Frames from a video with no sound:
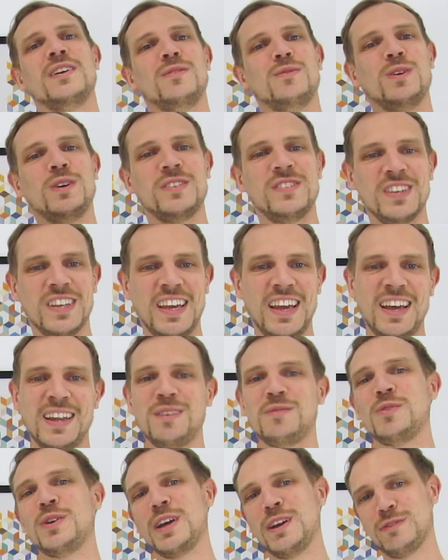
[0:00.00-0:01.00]
once
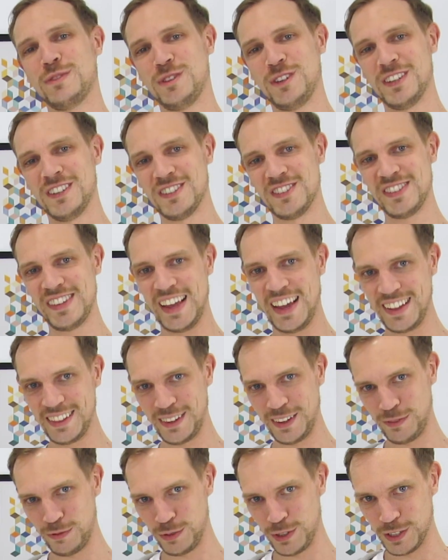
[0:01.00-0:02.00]
again, we have to understand
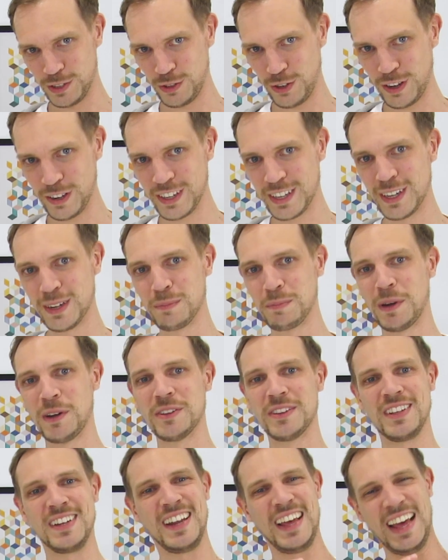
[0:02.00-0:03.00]
that we're talking
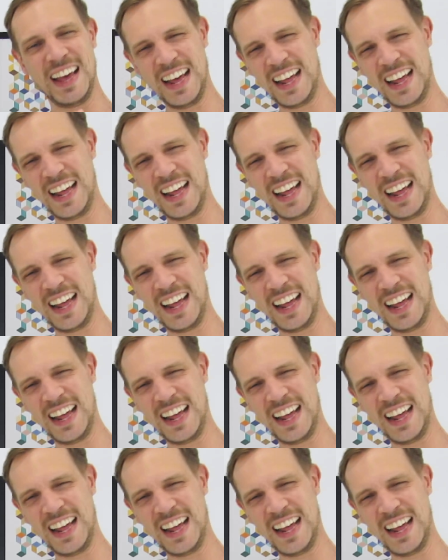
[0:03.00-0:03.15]
about an